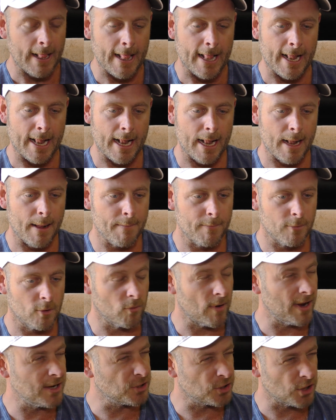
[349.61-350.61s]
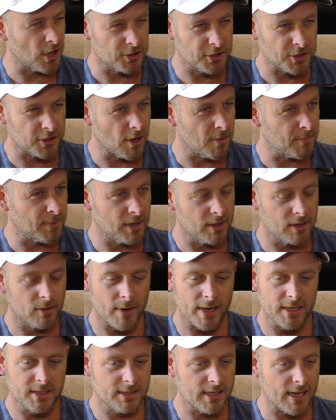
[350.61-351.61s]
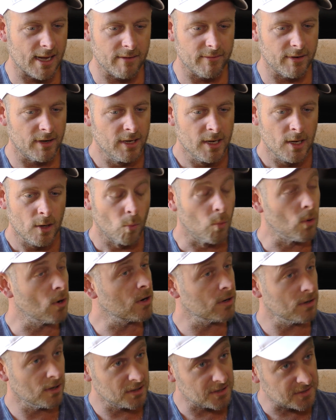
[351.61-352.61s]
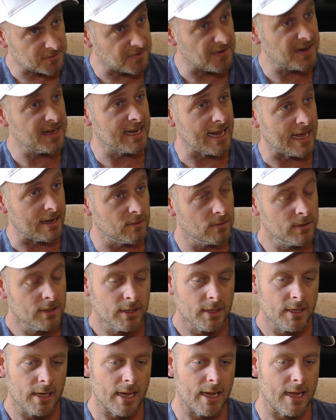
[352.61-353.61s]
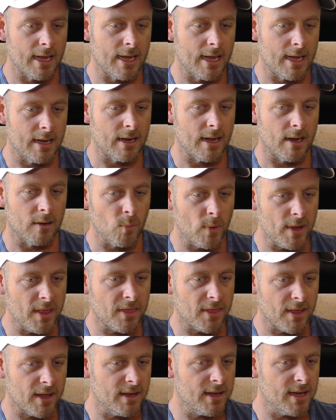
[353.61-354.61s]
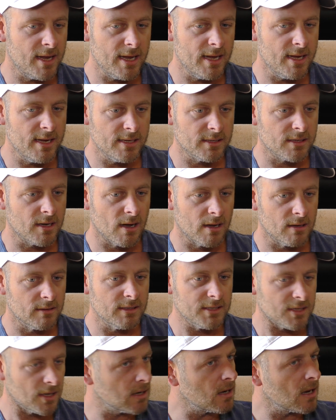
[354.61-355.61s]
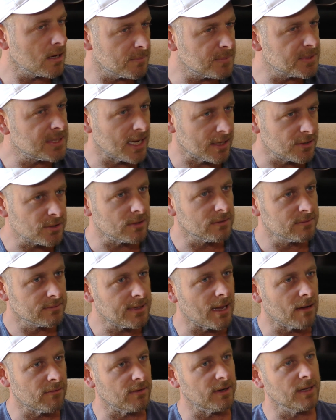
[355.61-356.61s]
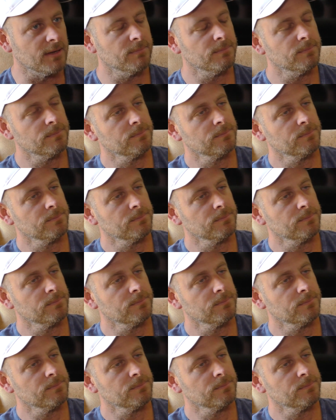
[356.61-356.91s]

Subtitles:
Great shot stopper, great saver, working on his feet now. And we think he's got a lot of potential, definitely.